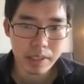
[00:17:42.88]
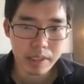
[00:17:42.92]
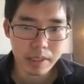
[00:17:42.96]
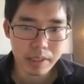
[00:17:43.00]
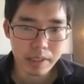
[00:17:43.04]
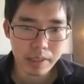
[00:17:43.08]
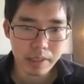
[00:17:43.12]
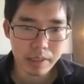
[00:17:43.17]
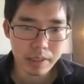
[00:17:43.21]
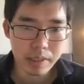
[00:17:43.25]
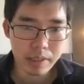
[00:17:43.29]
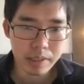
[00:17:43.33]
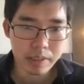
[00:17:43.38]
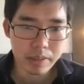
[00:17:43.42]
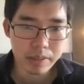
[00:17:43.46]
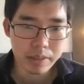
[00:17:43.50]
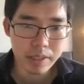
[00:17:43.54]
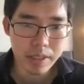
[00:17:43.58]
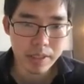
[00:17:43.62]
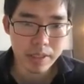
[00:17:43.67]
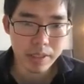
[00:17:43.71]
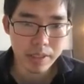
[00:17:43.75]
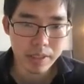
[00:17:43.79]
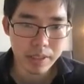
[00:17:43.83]
And
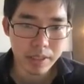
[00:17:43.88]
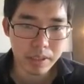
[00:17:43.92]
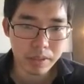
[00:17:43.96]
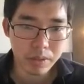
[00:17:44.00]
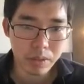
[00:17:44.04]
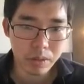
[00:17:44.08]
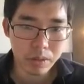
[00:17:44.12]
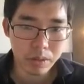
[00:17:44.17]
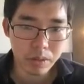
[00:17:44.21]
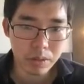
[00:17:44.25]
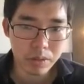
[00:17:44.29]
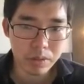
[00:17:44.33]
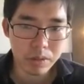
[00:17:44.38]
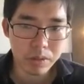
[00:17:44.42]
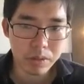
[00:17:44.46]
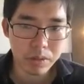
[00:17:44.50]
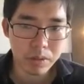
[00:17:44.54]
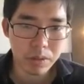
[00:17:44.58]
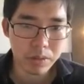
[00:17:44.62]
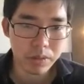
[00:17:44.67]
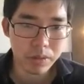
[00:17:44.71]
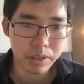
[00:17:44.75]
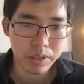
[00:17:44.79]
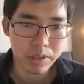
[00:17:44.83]
this is introduced
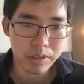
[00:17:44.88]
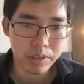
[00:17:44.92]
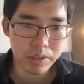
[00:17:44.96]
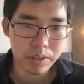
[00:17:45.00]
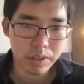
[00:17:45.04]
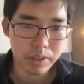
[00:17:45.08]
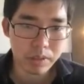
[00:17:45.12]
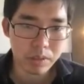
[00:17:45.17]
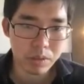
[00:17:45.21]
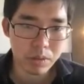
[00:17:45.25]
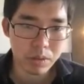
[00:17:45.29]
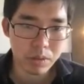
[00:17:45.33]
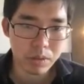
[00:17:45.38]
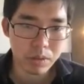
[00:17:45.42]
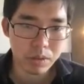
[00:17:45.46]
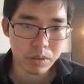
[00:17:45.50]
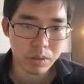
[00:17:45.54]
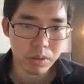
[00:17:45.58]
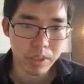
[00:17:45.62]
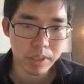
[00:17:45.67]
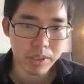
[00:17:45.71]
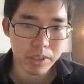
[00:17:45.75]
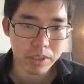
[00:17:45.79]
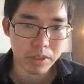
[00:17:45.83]
to learn the true
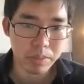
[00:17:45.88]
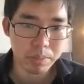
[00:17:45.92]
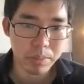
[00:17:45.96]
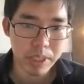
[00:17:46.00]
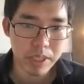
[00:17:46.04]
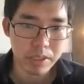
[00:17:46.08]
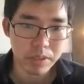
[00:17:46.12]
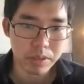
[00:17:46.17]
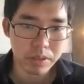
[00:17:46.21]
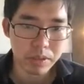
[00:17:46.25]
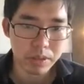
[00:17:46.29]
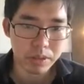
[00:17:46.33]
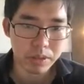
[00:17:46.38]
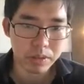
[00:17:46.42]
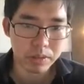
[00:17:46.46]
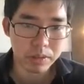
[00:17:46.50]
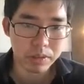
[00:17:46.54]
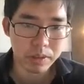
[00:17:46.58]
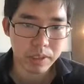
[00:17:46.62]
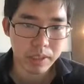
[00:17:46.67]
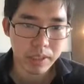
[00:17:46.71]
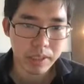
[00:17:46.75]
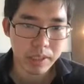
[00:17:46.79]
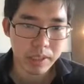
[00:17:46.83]
transition P
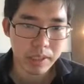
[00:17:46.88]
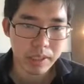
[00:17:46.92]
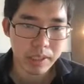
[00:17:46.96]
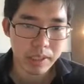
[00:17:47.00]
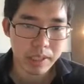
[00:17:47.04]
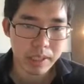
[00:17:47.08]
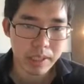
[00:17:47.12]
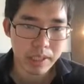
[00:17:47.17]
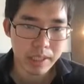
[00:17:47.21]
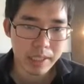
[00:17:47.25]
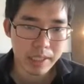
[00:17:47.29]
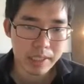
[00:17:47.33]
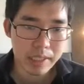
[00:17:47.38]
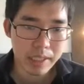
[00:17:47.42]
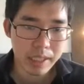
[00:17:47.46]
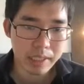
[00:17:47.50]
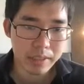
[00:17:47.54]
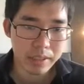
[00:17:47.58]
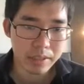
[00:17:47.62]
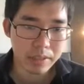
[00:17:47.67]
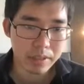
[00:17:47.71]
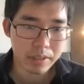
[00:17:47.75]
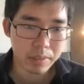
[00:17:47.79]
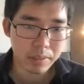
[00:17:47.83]
star. And
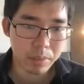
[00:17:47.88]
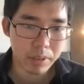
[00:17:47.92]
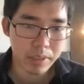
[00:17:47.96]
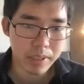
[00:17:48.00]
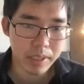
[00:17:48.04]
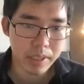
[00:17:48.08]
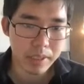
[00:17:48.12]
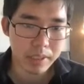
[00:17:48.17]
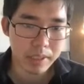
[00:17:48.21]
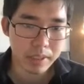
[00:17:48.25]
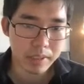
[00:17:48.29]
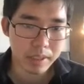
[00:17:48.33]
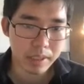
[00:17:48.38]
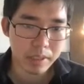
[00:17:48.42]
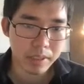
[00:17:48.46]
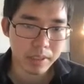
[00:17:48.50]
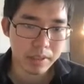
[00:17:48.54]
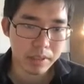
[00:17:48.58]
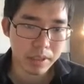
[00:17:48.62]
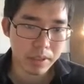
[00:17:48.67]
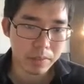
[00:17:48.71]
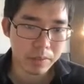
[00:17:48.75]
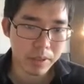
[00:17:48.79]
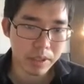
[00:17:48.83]
another
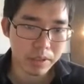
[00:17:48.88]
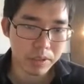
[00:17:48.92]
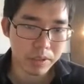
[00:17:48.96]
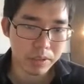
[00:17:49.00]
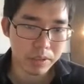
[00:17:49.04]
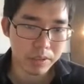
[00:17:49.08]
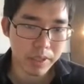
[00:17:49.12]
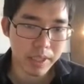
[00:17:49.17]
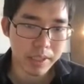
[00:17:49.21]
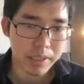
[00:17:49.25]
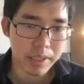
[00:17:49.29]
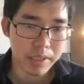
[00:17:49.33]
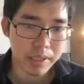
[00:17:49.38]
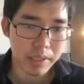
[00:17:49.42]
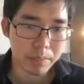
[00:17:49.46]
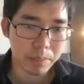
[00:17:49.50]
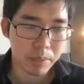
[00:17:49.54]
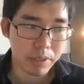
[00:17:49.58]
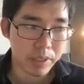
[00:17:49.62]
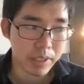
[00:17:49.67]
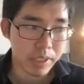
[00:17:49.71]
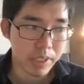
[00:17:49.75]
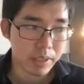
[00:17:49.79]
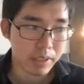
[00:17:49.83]
function class is a
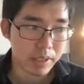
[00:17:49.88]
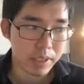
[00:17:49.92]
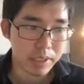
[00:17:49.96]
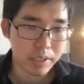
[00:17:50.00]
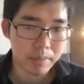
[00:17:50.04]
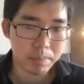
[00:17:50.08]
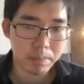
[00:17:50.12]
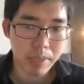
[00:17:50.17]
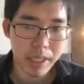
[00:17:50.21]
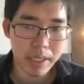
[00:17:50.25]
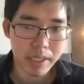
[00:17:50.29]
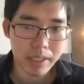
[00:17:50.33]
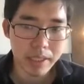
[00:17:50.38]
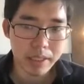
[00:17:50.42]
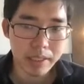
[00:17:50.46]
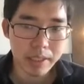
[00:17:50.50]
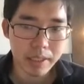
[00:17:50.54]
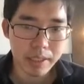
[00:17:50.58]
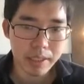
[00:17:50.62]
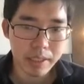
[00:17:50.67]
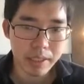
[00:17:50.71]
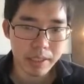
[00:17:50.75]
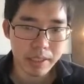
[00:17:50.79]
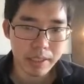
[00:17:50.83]
policy class pi.
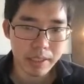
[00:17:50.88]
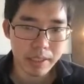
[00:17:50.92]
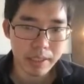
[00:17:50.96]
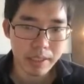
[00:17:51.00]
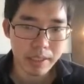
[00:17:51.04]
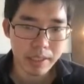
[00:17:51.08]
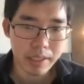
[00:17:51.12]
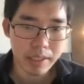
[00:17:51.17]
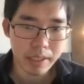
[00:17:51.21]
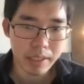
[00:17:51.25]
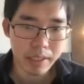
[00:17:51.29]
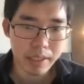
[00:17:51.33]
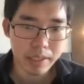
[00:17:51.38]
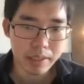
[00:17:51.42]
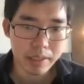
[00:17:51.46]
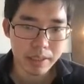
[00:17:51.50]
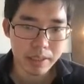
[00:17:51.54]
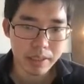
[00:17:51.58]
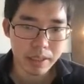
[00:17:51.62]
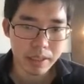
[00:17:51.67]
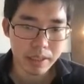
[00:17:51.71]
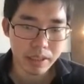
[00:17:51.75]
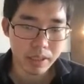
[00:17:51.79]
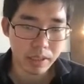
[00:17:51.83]
And
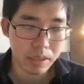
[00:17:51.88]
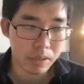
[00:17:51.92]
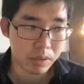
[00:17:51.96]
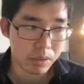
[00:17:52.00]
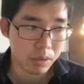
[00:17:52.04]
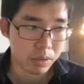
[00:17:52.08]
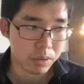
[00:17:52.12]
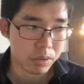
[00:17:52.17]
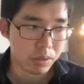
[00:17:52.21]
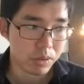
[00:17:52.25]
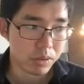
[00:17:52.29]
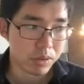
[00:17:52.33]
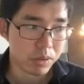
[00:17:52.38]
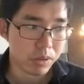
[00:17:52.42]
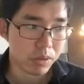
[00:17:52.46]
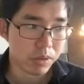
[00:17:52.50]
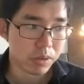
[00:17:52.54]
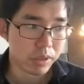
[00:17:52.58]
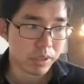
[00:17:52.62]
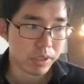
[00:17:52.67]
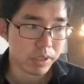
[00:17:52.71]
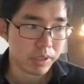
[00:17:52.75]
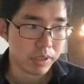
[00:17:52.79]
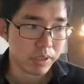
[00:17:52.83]
this is introduced to
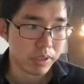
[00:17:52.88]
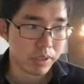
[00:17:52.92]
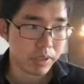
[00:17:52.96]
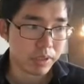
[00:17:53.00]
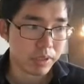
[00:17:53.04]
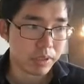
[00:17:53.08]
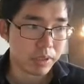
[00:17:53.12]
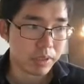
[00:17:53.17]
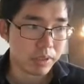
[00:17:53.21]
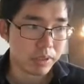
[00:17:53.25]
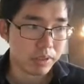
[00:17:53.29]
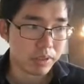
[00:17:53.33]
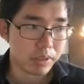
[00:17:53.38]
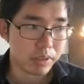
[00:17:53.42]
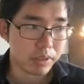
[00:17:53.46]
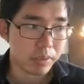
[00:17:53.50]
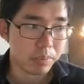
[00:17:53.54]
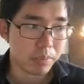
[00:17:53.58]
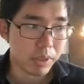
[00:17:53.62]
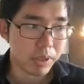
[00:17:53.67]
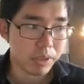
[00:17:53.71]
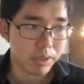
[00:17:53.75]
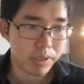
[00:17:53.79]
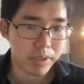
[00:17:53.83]
learn the
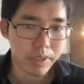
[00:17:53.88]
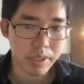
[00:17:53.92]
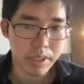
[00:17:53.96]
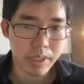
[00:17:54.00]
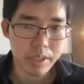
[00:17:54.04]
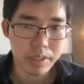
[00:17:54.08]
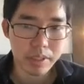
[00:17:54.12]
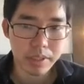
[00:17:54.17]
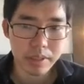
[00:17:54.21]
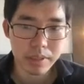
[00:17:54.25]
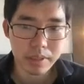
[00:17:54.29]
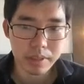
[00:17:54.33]
good policies.